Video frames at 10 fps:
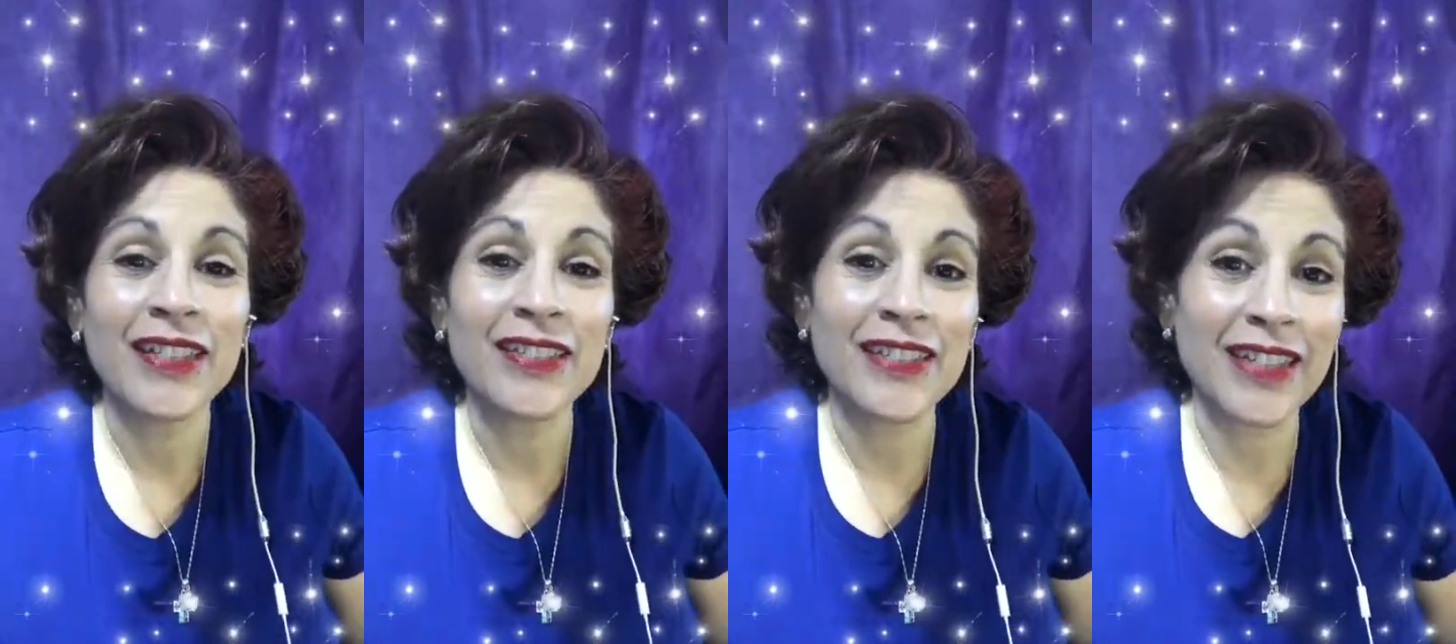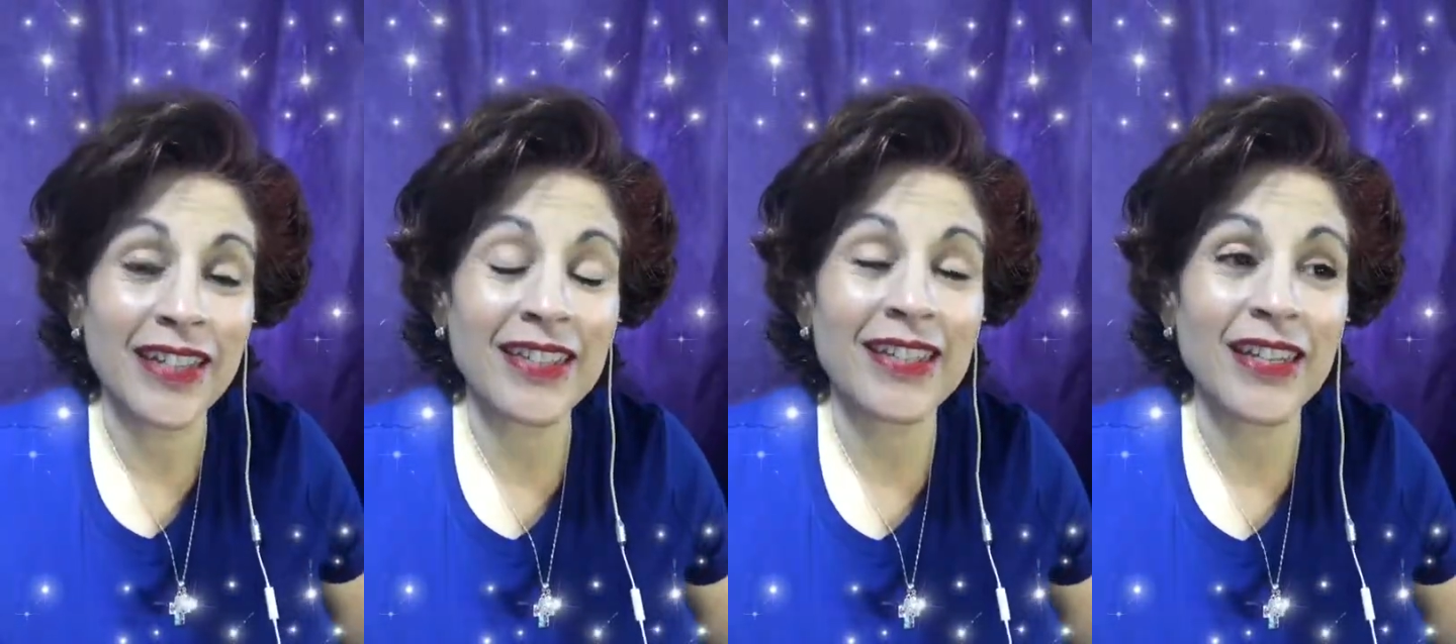
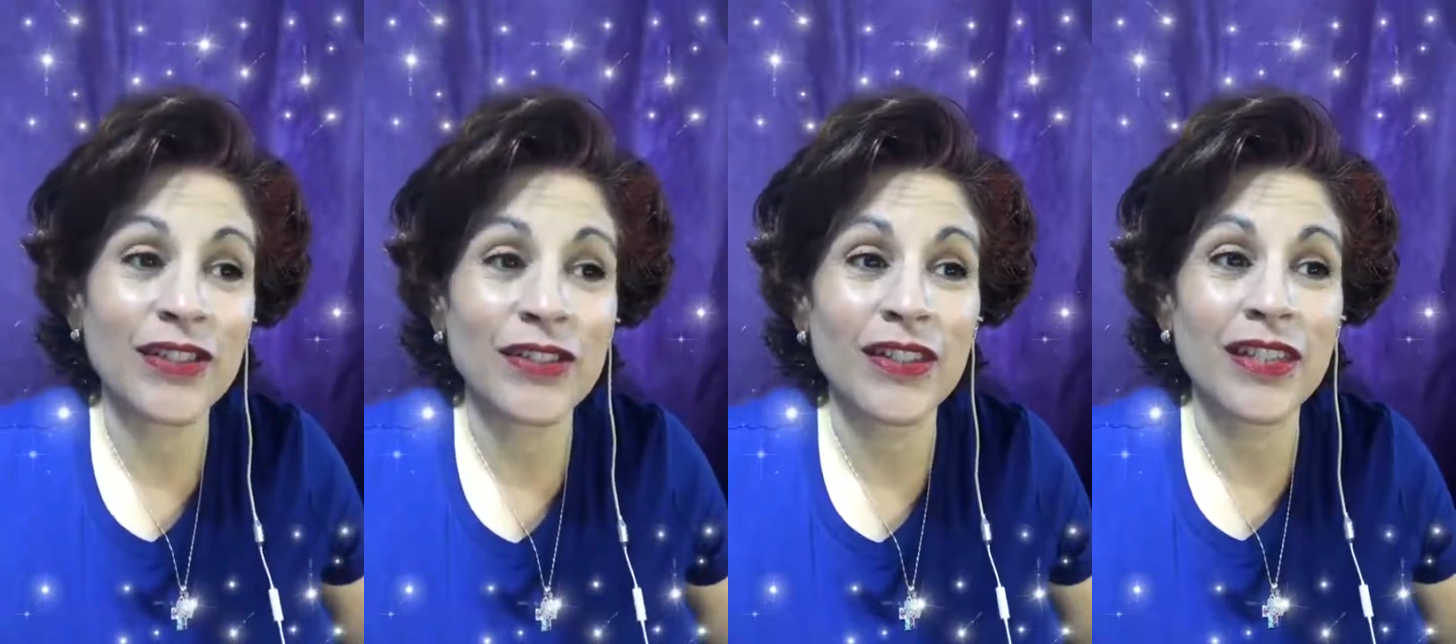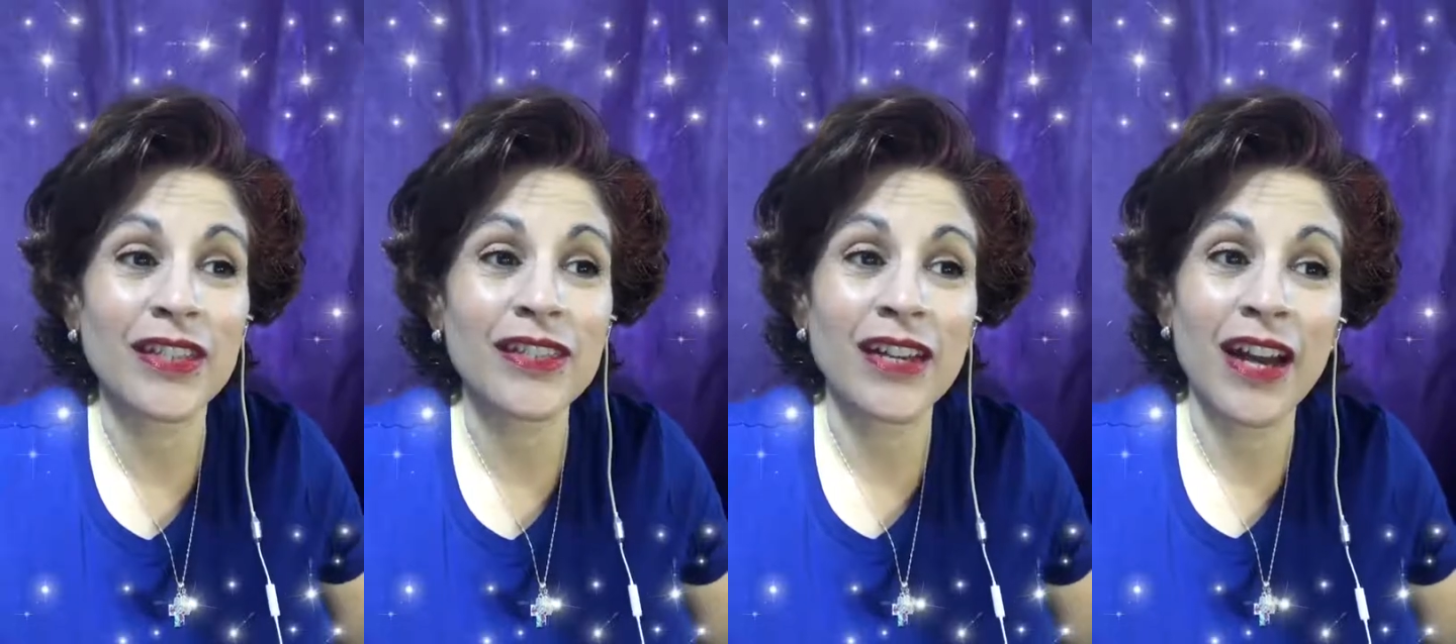Today's angel
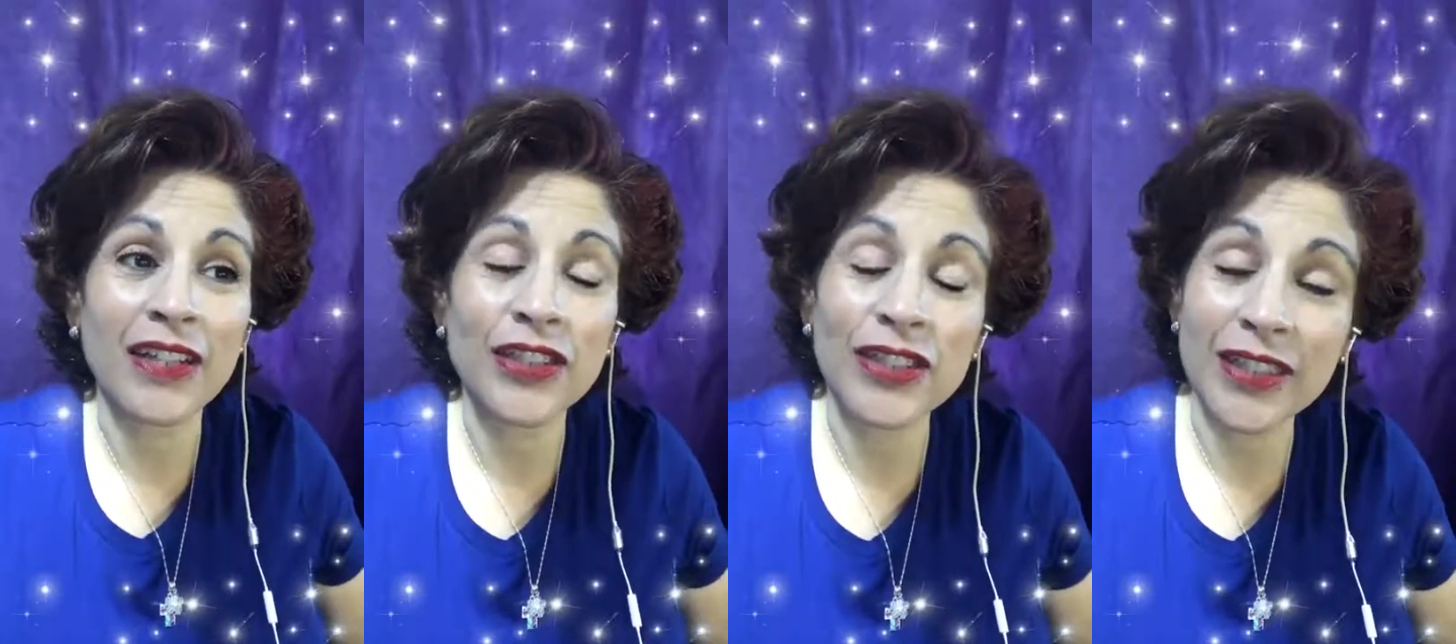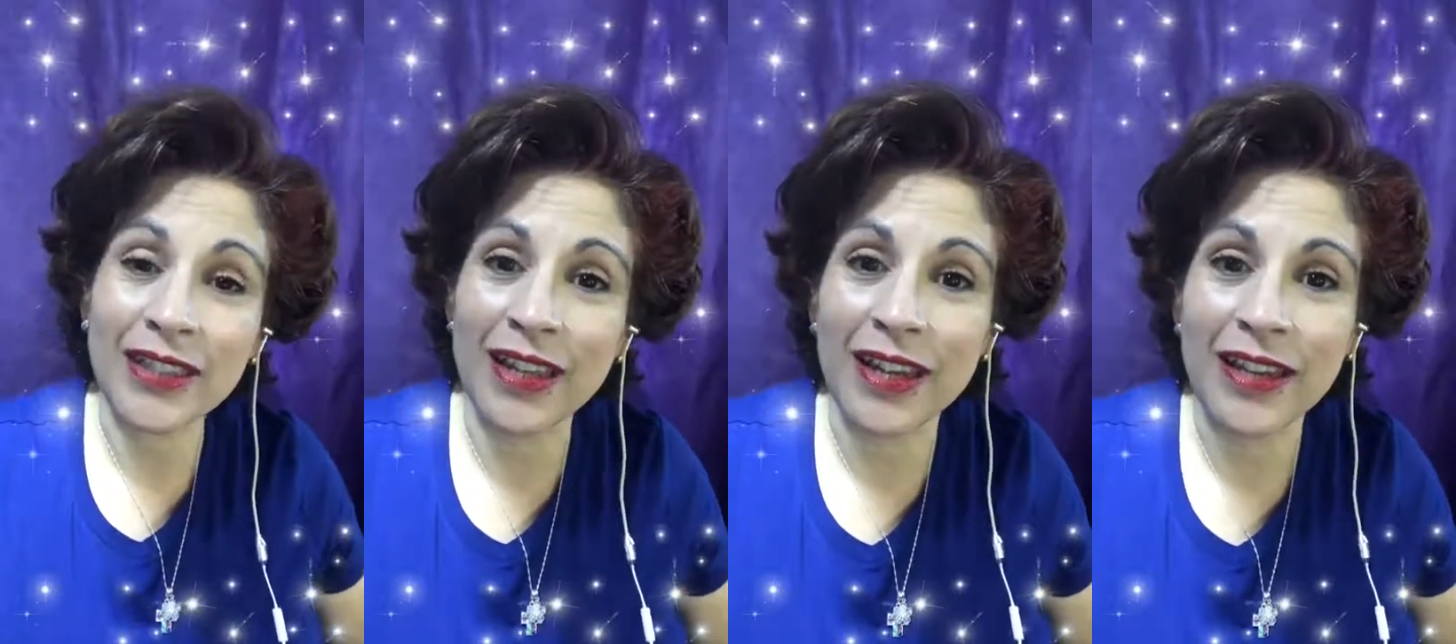is
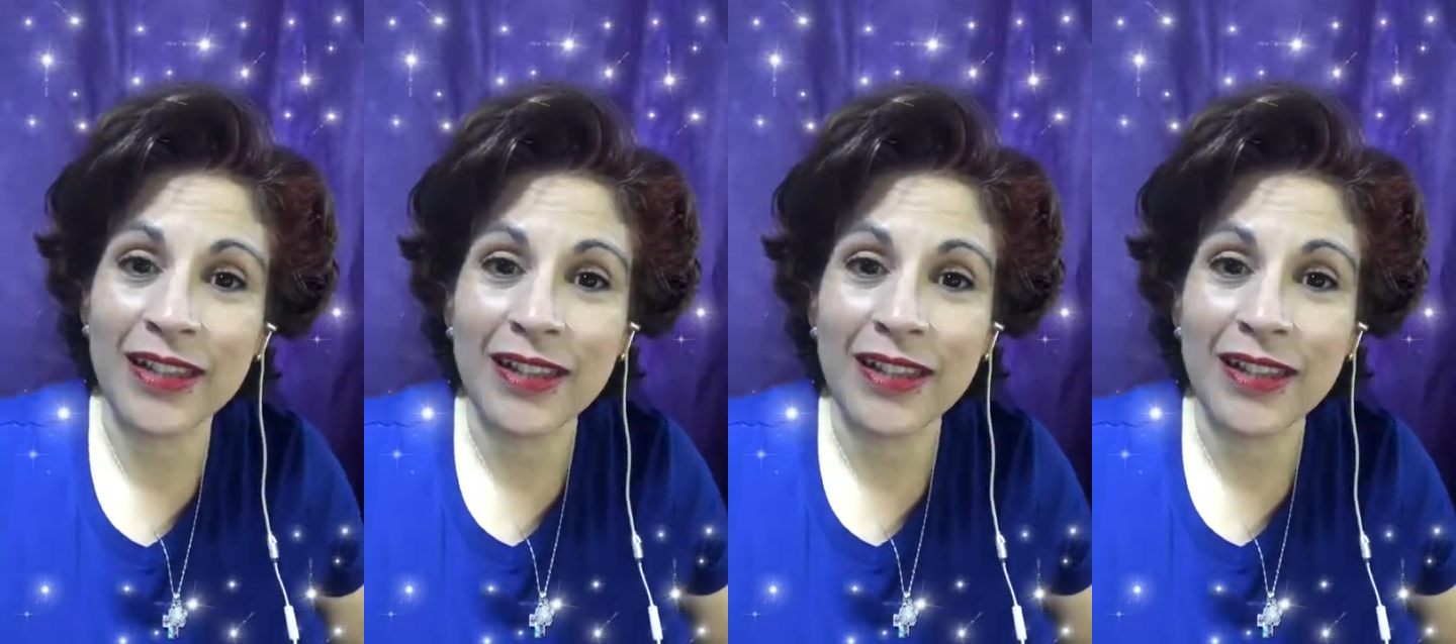Ashilah,